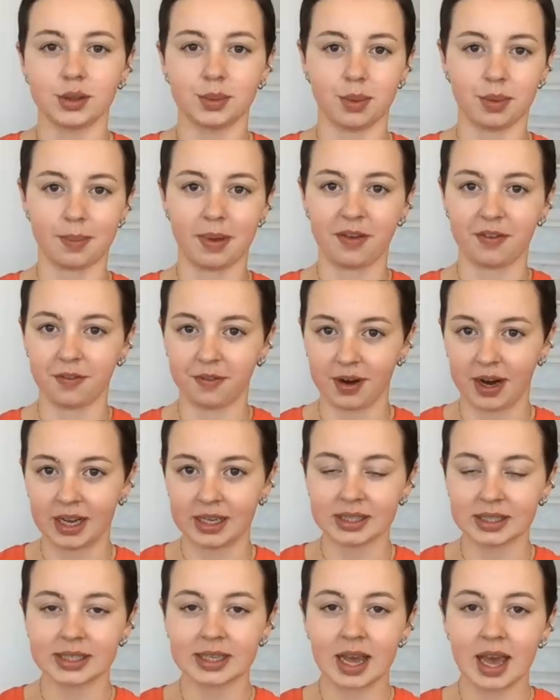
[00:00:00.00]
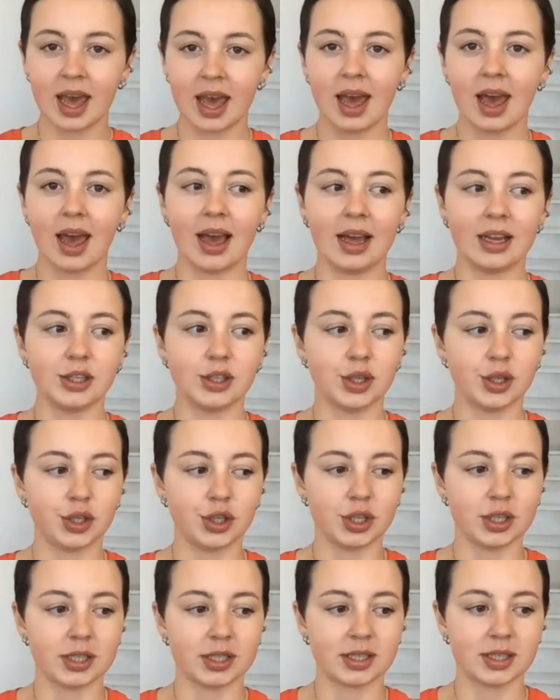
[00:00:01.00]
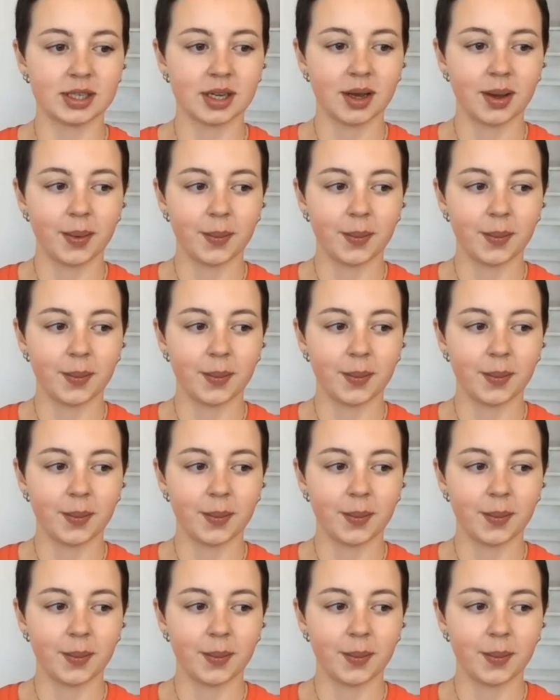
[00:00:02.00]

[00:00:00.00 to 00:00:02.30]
with my friends and to just